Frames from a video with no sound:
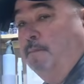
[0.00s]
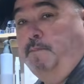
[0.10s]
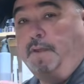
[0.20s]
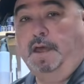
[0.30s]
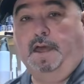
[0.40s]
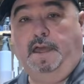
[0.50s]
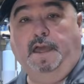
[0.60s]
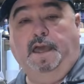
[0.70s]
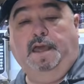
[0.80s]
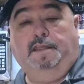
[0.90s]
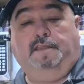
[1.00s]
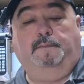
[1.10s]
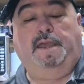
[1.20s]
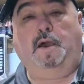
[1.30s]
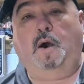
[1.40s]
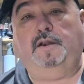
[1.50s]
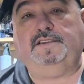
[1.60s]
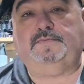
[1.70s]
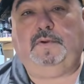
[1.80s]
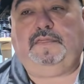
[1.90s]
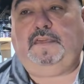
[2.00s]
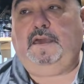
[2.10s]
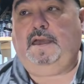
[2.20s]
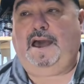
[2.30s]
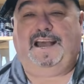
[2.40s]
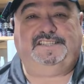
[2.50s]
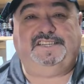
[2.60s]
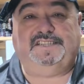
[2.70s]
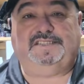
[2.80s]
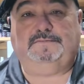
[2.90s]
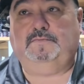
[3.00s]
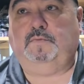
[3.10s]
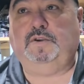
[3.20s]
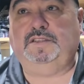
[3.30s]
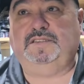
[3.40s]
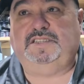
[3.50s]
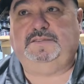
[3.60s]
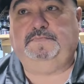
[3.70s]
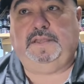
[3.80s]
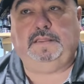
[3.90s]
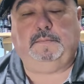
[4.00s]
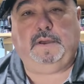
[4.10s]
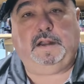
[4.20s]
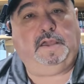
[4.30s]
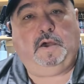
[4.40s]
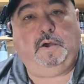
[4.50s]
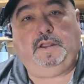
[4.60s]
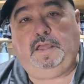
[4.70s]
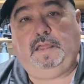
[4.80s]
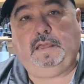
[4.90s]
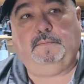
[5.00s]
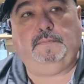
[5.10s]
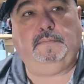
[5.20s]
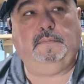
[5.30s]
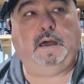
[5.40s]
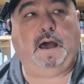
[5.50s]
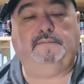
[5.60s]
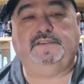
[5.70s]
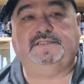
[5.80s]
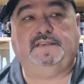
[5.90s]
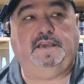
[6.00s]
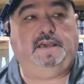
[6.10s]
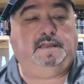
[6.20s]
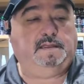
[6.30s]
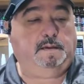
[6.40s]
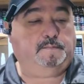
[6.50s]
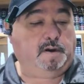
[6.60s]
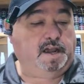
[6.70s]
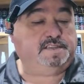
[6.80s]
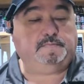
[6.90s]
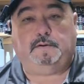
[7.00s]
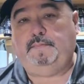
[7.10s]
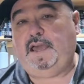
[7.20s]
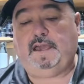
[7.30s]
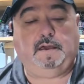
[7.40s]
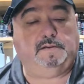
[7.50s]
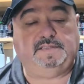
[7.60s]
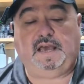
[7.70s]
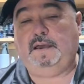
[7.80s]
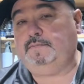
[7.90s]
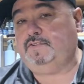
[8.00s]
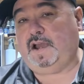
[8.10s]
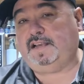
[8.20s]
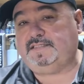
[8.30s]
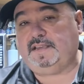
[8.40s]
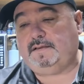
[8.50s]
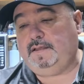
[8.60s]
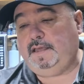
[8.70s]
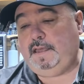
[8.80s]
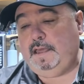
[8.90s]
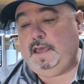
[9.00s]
but to be honest with you, I just wouldn't spend the money on it. Obviously, the price per bait goes up drastically.